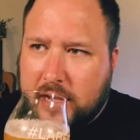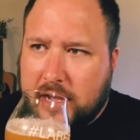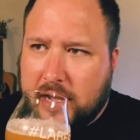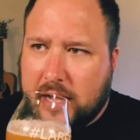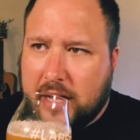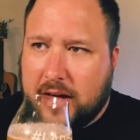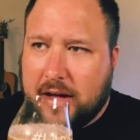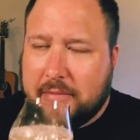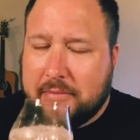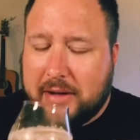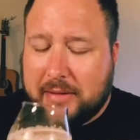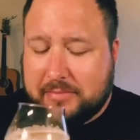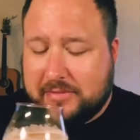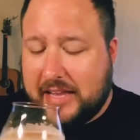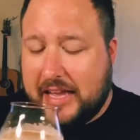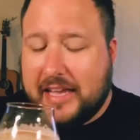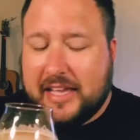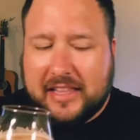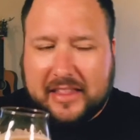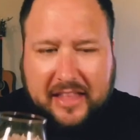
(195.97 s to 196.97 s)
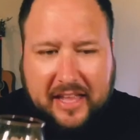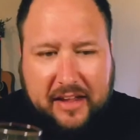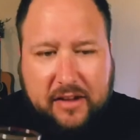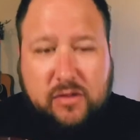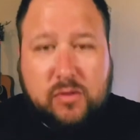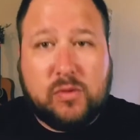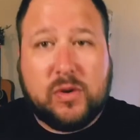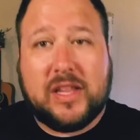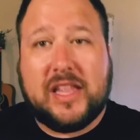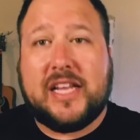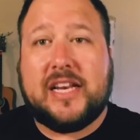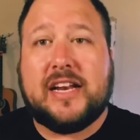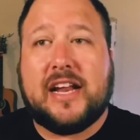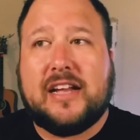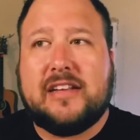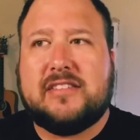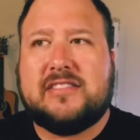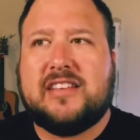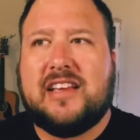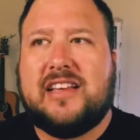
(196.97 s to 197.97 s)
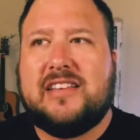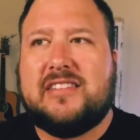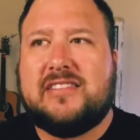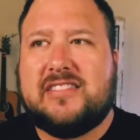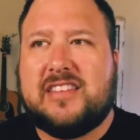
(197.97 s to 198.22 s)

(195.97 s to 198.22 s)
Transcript: Um, I'm taking like really nice sized